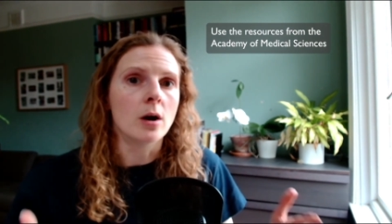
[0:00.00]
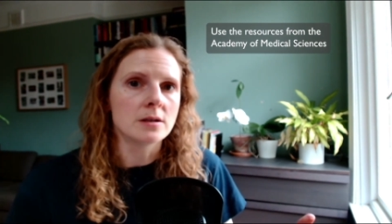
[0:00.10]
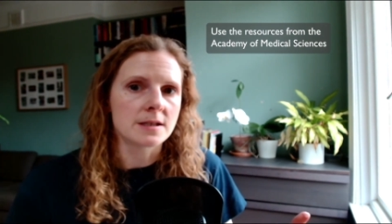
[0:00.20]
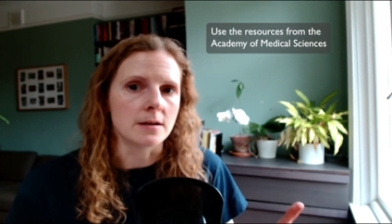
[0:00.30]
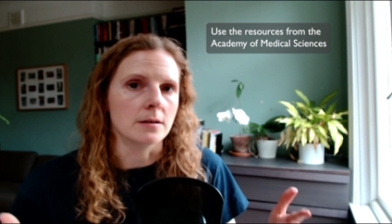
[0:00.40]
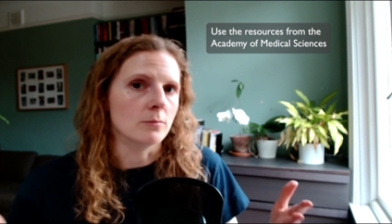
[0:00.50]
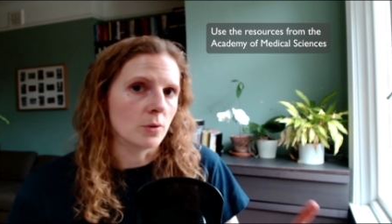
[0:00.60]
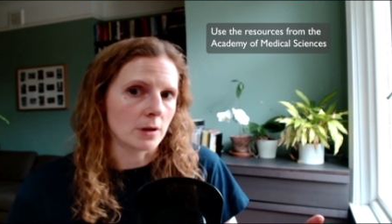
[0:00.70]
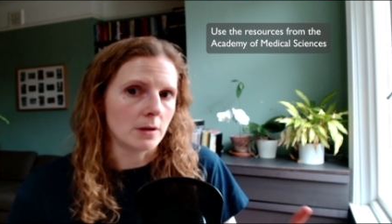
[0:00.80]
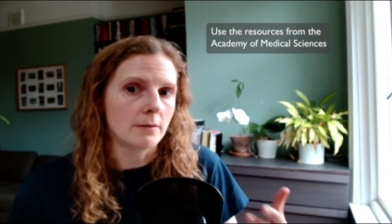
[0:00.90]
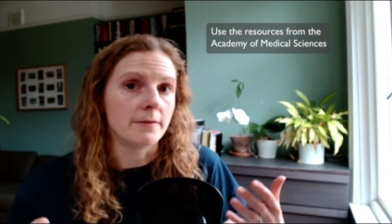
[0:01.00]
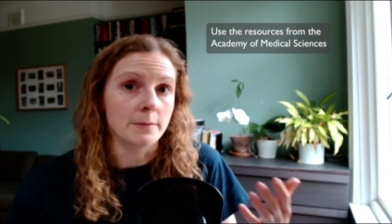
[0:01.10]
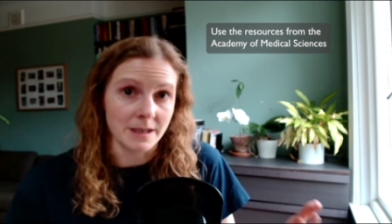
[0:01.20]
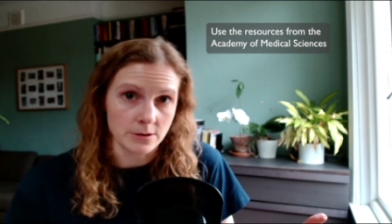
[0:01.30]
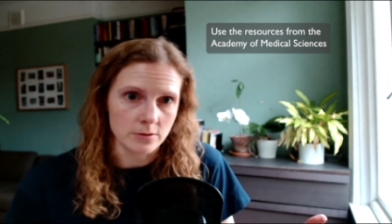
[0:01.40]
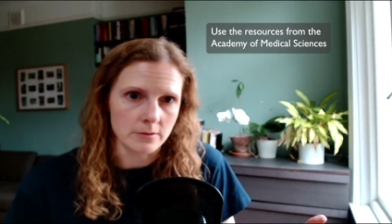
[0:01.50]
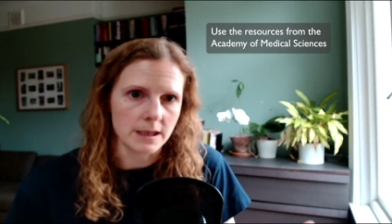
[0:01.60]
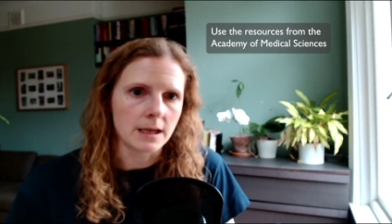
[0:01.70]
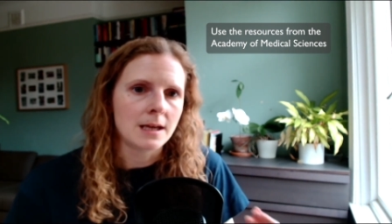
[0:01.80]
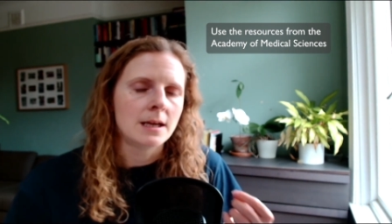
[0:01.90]
OSCAR model for
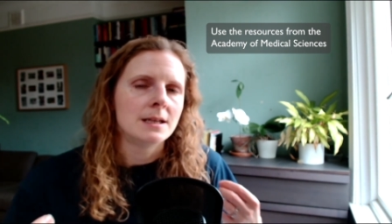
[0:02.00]
mentoring